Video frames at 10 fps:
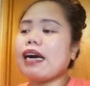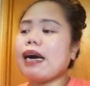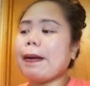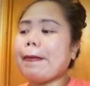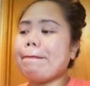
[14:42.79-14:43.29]

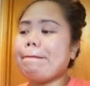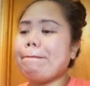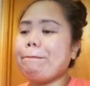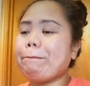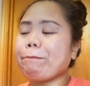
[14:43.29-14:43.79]

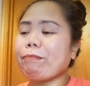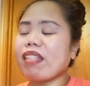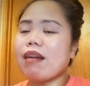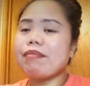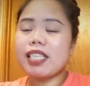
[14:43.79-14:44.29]
I'm
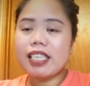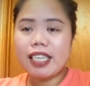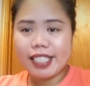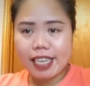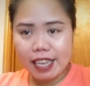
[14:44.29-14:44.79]
not
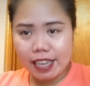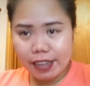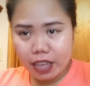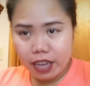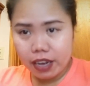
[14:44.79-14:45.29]
gonna
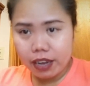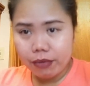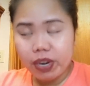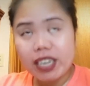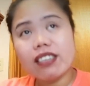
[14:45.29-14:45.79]
take a
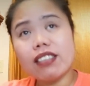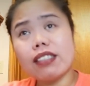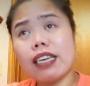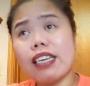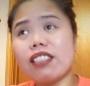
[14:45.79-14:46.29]
pregnancy
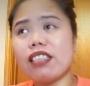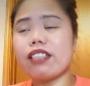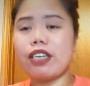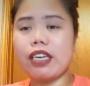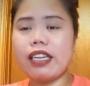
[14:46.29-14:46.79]
test
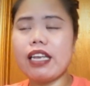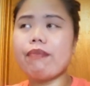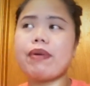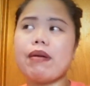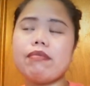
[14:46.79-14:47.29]
that early.
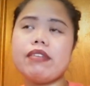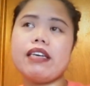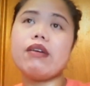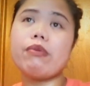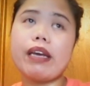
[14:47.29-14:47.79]
I'm probably
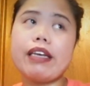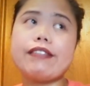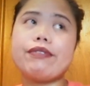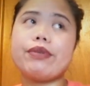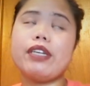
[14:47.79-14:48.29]
gonna
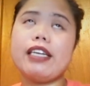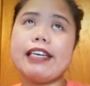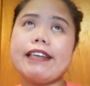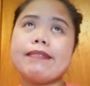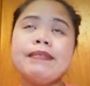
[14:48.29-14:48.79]
wait for
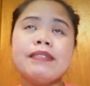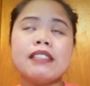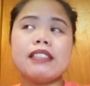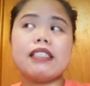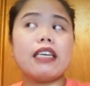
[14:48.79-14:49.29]
like
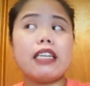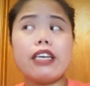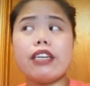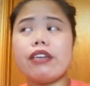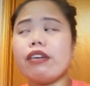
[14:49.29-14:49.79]

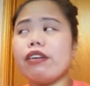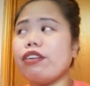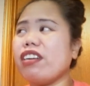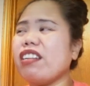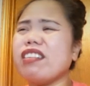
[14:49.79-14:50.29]

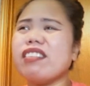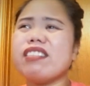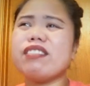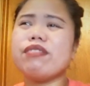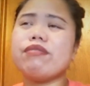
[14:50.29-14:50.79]

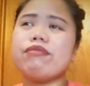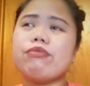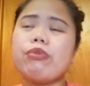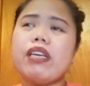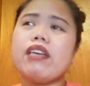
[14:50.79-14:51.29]
another
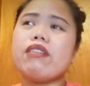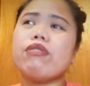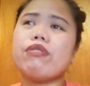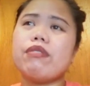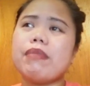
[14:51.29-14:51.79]
week,
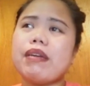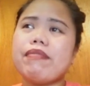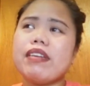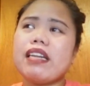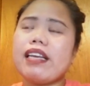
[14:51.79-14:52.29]
or
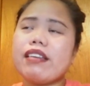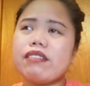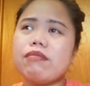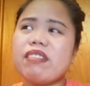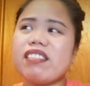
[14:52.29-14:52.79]
maybe like
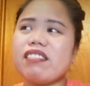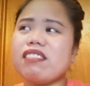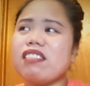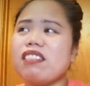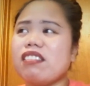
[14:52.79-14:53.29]
on my
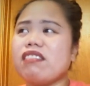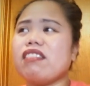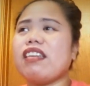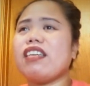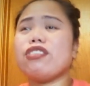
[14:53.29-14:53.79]

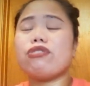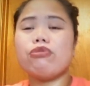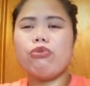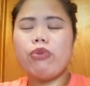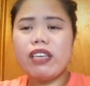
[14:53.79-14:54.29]
another
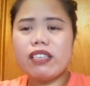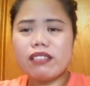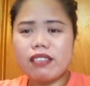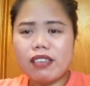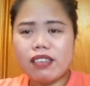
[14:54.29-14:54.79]
2
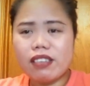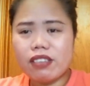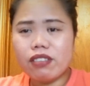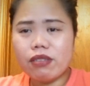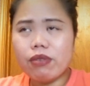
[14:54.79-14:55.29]
weeks.
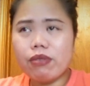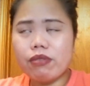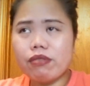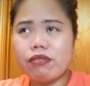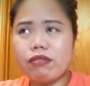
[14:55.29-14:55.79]

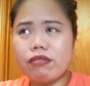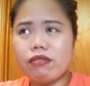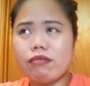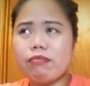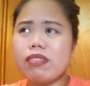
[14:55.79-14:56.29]
So,
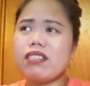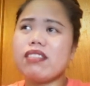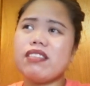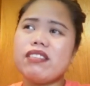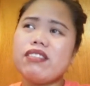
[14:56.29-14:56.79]
but
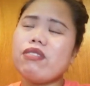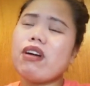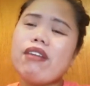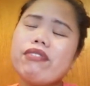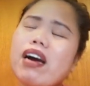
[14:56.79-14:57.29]
you know,
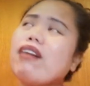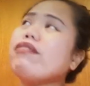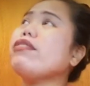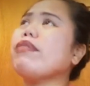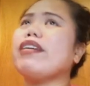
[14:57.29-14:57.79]
how
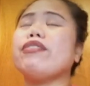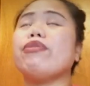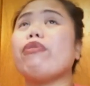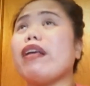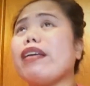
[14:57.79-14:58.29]
do I
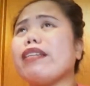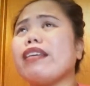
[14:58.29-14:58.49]
know, like,